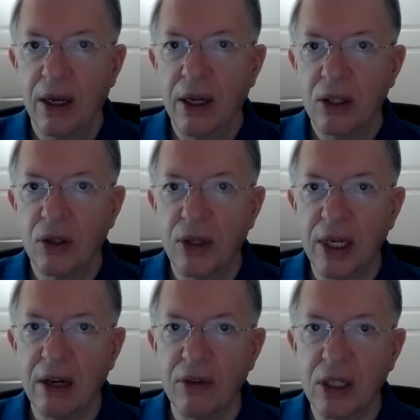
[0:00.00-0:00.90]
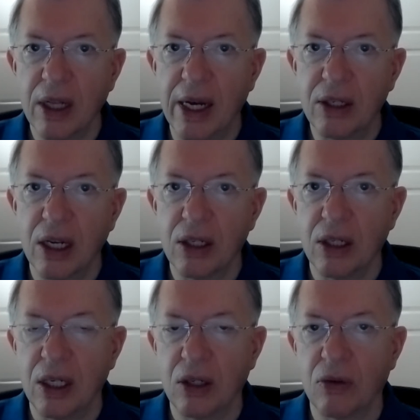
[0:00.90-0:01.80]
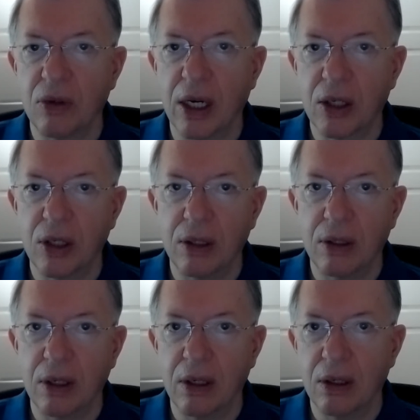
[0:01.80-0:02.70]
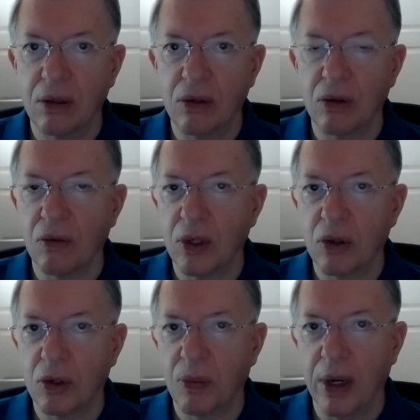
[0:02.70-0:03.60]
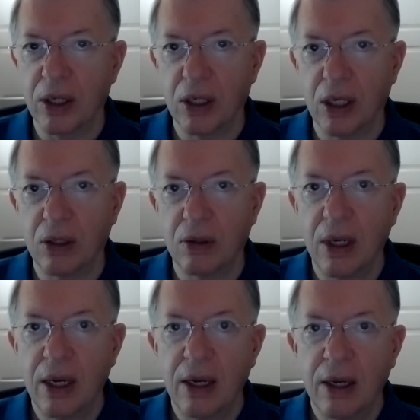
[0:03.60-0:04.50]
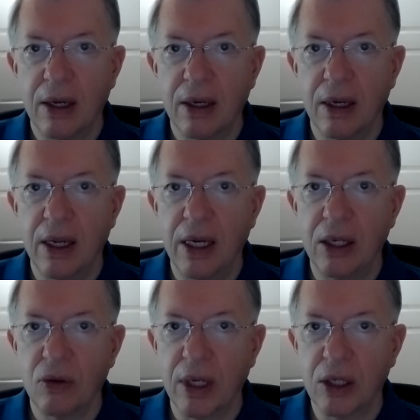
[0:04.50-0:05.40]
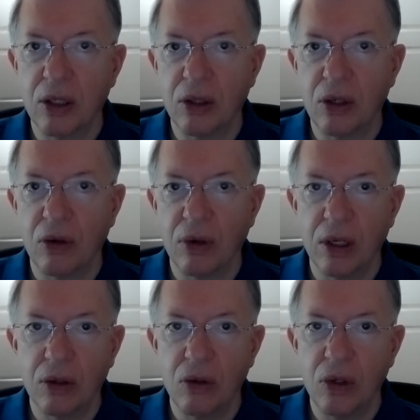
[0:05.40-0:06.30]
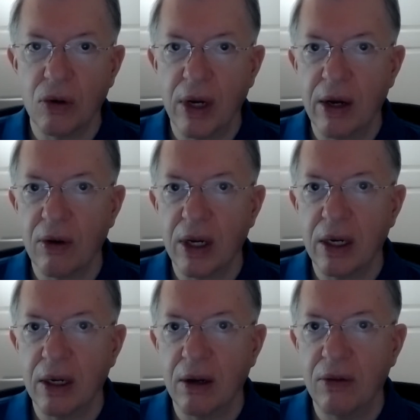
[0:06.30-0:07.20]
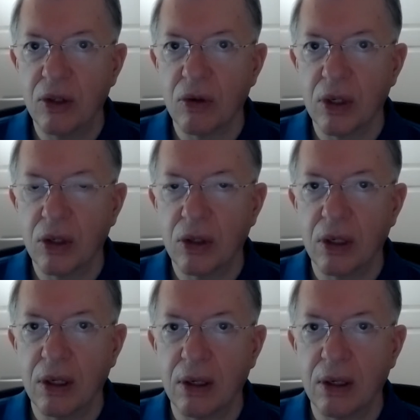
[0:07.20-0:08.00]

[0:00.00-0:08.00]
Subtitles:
So think of this class as an introduction to the research process, an introduction to your area of interest.